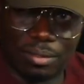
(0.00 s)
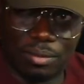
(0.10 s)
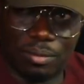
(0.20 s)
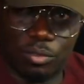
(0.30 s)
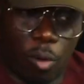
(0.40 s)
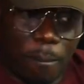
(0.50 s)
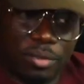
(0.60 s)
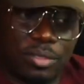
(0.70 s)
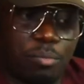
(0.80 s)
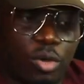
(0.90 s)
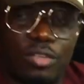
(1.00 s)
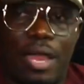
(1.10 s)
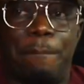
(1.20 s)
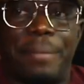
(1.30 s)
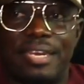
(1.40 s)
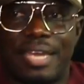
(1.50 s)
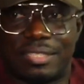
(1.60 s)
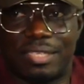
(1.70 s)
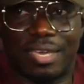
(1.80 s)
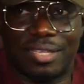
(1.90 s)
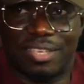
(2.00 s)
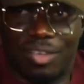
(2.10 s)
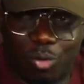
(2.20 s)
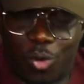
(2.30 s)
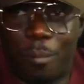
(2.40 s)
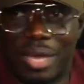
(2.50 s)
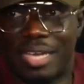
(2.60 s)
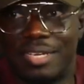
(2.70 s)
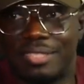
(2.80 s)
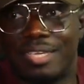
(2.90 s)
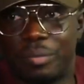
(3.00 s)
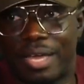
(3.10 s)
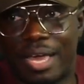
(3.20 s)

The money you are paying as ticket will come as an ATM card.